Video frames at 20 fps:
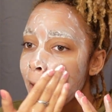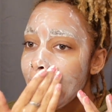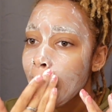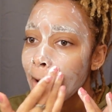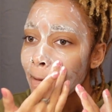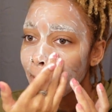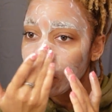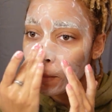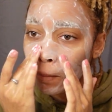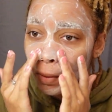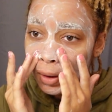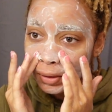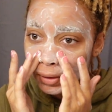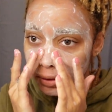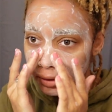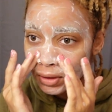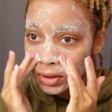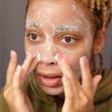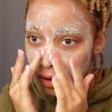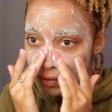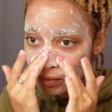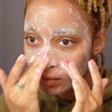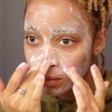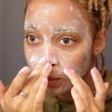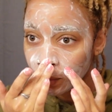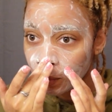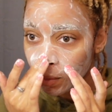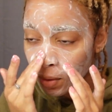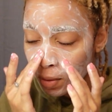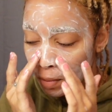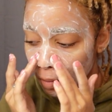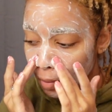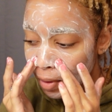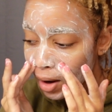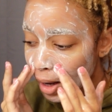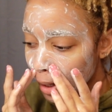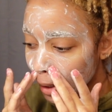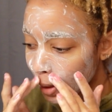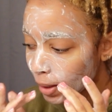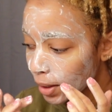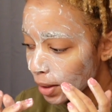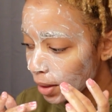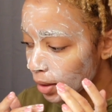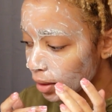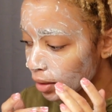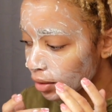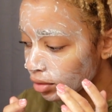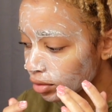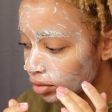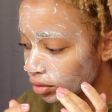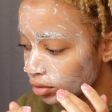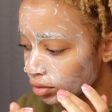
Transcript: I'm gonna wash this off with warm water,